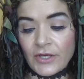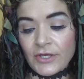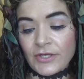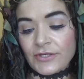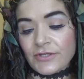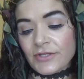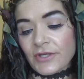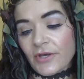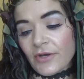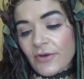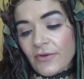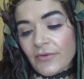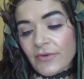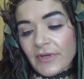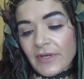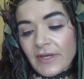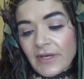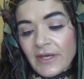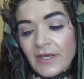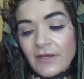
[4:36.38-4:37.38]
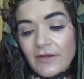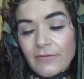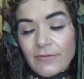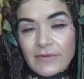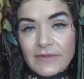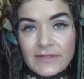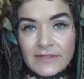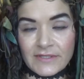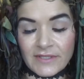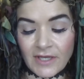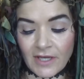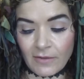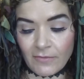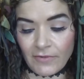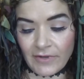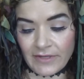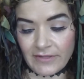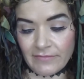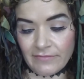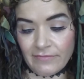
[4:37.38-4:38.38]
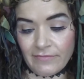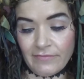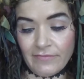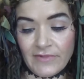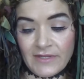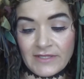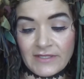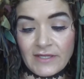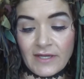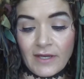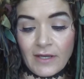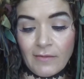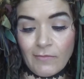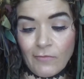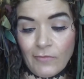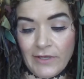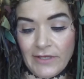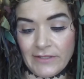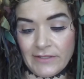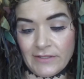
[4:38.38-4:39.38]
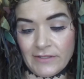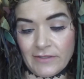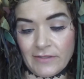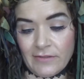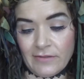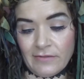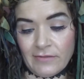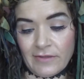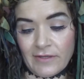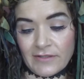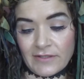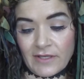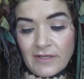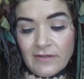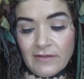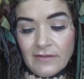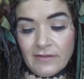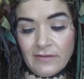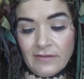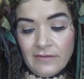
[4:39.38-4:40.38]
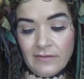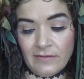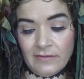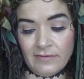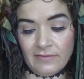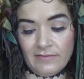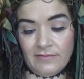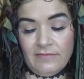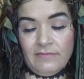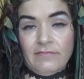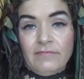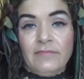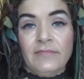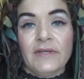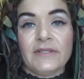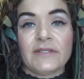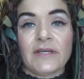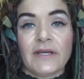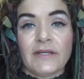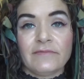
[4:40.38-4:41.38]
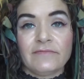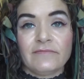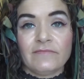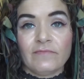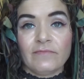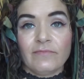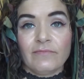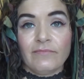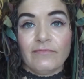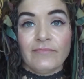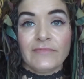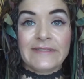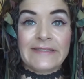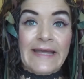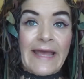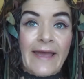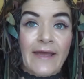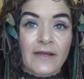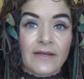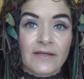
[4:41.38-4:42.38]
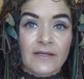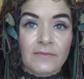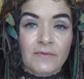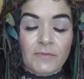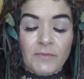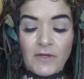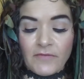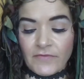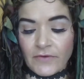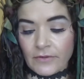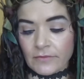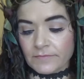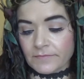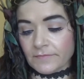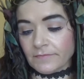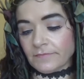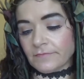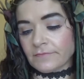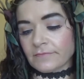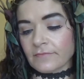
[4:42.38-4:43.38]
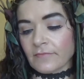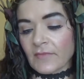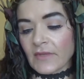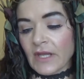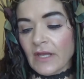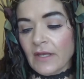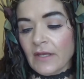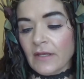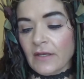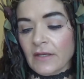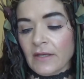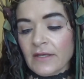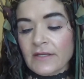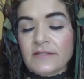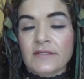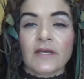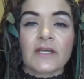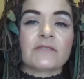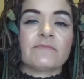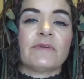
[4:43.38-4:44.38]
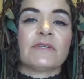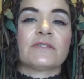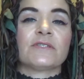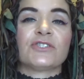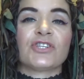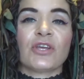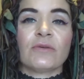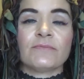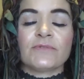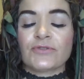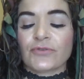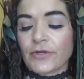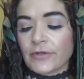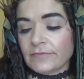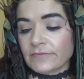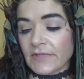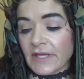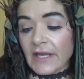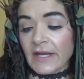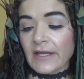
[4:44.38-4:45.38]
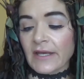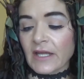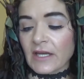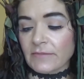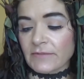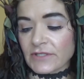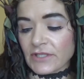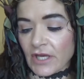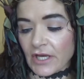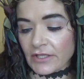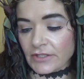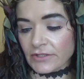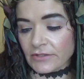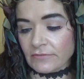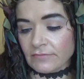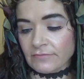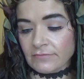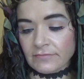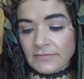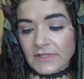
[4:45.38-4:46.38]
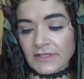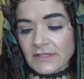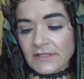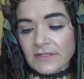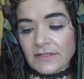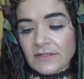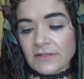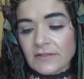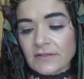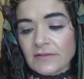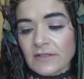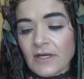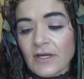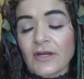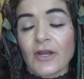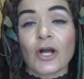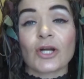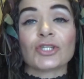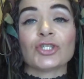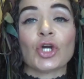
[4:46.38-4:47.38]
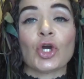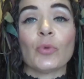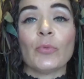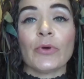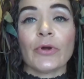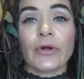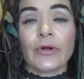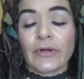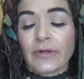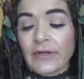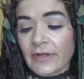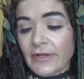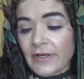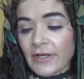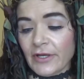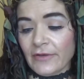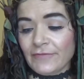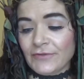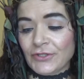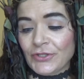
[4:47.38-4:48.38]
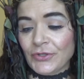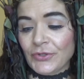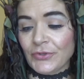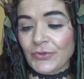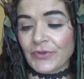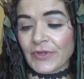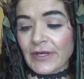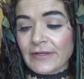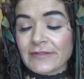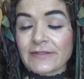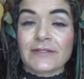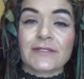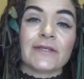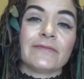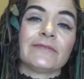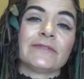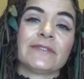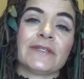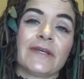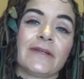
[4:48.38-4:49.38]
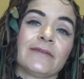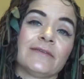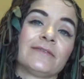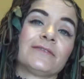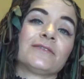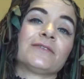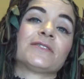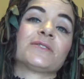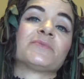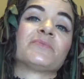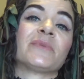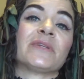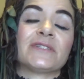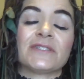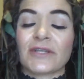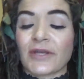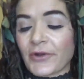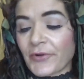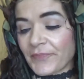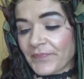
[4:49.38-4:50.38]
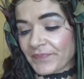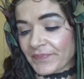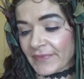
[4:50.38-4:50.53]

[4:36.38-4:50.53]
So here with this time waster, as I tagged him in my phone, his text message comes through. Can I get a massage? This is in October of 2017, so this is months ago.